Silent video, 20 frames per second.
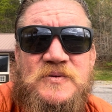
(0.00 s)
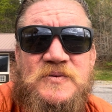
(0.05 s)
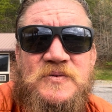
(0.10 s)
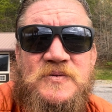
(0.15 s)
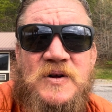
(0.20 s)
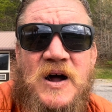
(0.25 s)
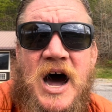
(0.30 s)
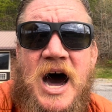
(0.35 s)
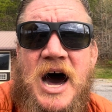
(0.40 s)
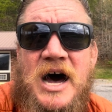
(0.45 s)

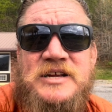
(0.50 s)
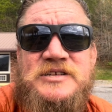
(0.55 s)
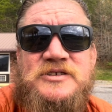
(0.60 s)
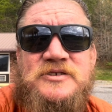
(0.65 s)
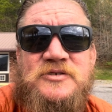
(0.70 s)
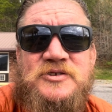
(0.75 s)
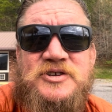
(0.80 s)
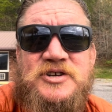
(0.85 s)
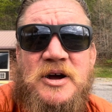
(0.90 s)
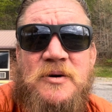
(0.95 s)

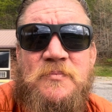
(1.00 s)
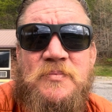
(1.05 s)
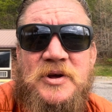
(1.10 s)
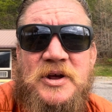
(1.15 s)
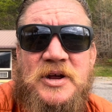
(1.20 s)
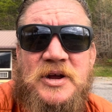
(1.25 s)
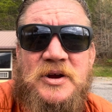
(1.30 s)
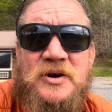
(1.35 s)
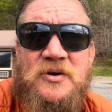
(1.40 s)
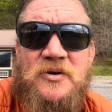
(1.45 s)
hostel
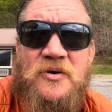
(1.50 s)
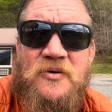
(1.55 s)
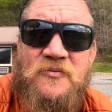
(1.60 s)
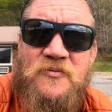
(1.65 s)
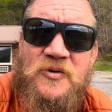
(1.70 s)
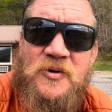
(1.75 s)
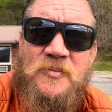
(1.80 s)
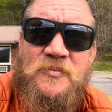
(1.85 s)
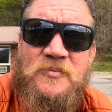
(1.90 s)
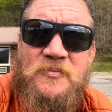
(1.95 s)
jumping
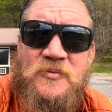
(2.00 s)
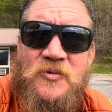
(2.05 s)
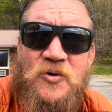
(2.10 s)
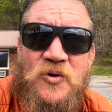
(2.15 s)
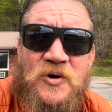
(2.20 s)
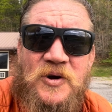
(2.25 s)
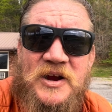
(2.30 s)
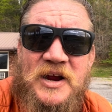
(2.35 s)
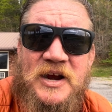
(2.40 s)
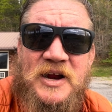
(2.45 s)

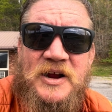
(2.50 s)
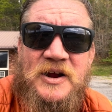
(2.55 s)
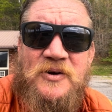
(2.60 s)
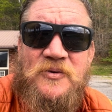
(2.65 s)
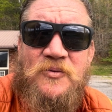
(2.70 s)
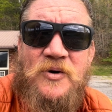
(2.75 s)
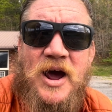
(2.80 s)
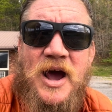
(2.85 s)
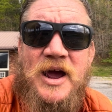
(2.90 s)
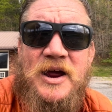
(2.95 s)
or getting a
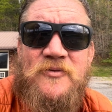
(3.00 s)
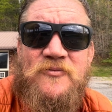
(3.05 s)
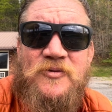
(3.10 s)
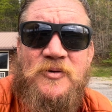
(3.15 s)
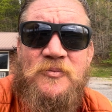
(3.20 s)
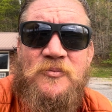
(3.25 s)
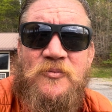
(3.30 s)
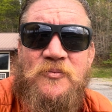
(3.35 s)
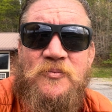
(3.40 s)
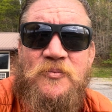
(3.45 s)
ride
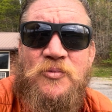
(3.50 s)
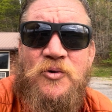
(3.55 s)
from